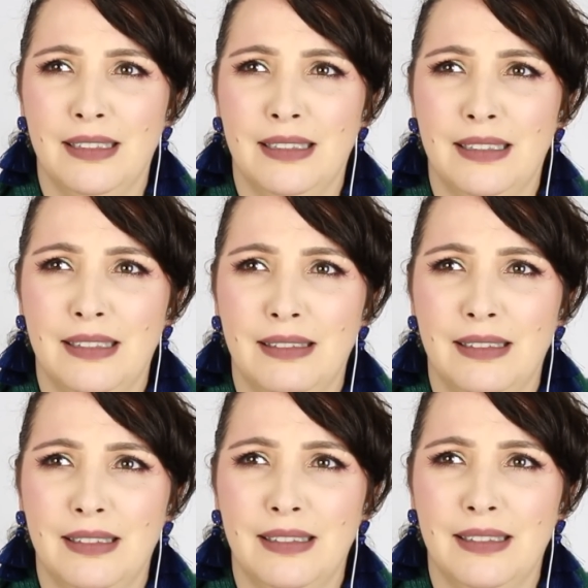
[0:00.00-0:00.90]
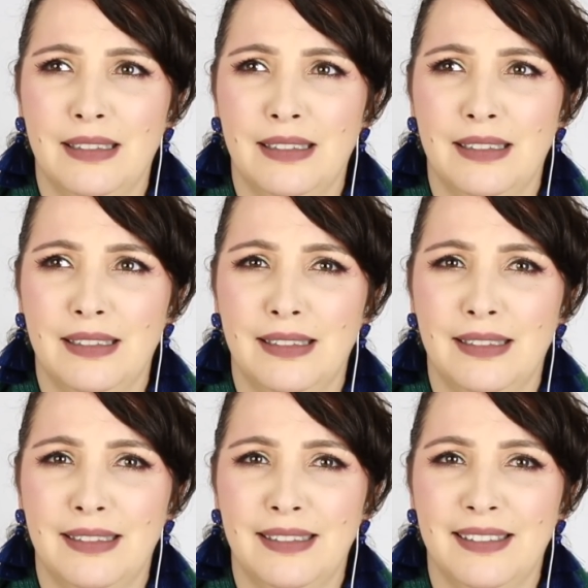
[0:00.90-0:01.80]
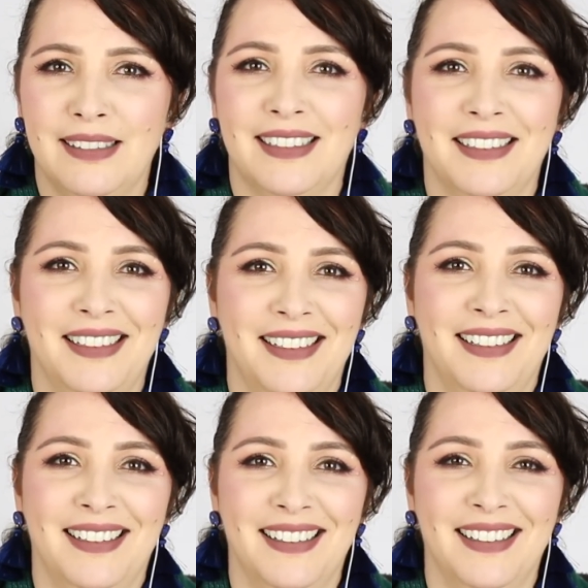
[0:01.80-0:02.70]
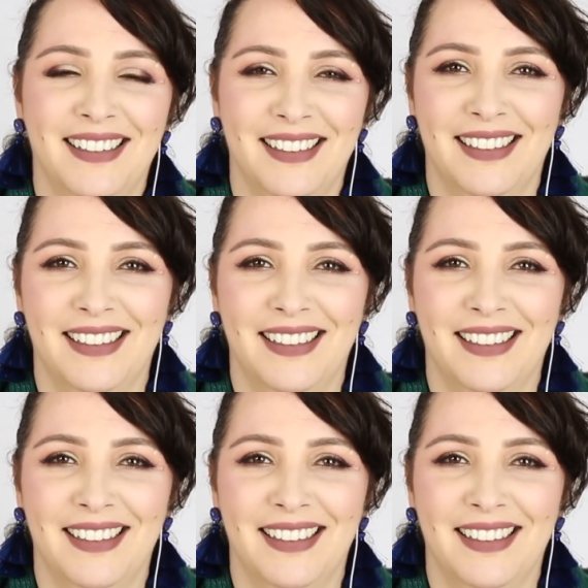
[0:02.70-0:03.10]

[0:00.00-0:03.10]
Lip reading: This person isn't speaking.